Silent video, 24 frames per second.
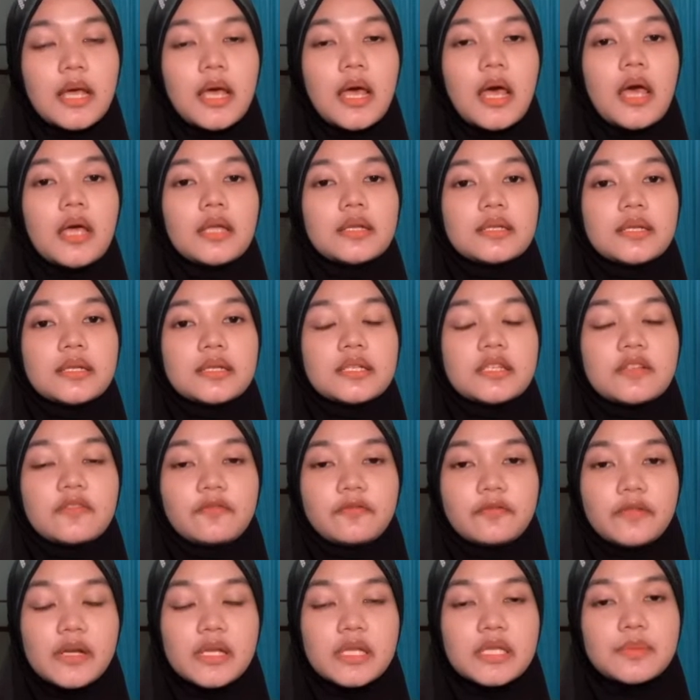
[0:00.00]
the
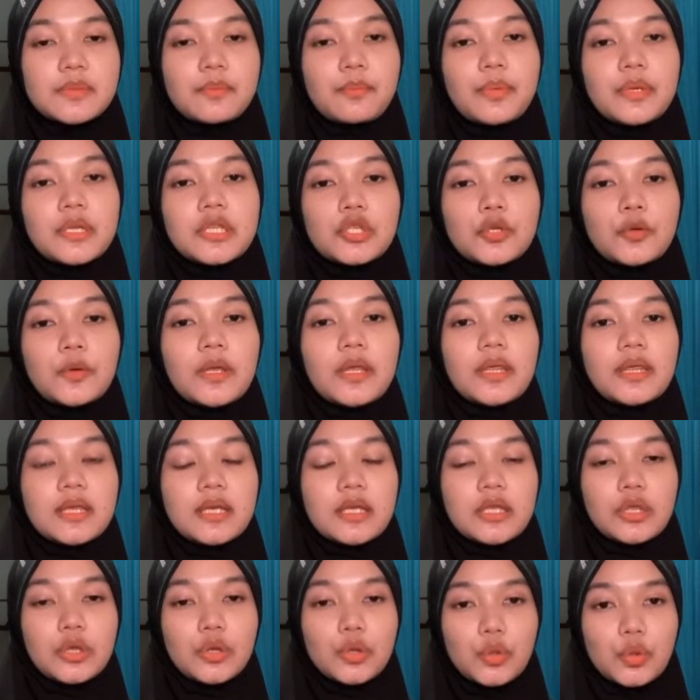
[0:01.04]
difference between the
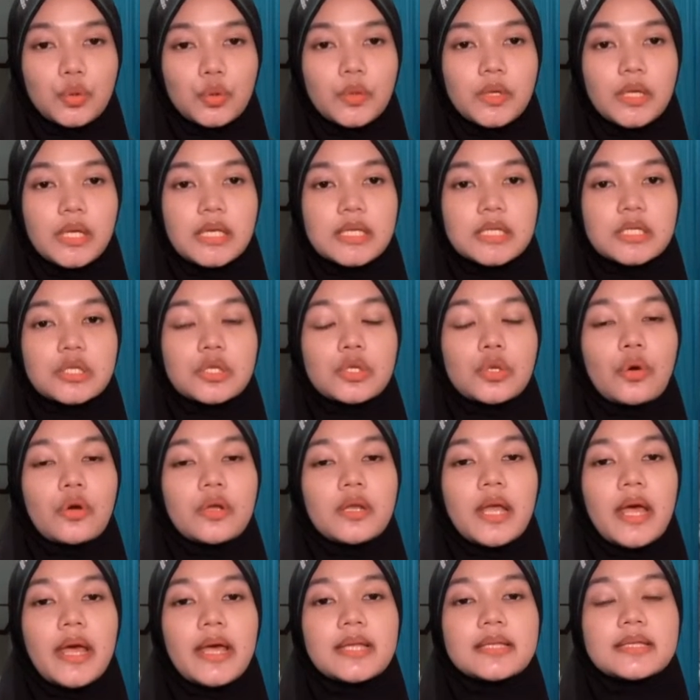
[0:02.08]
two is known
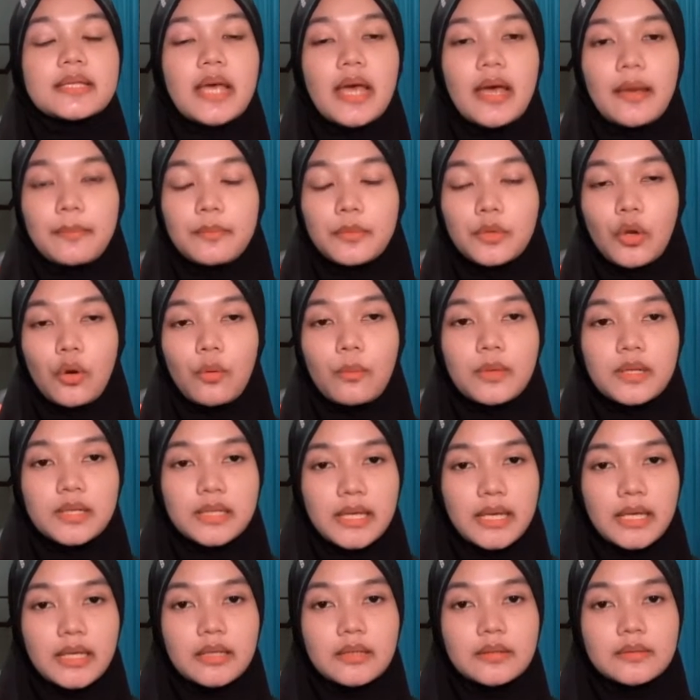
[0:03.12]
as abnormal
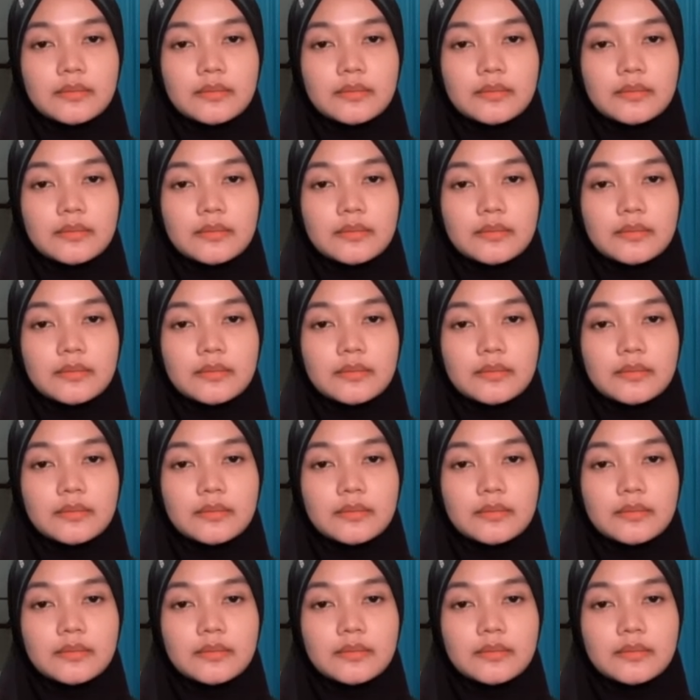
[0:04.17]
gain.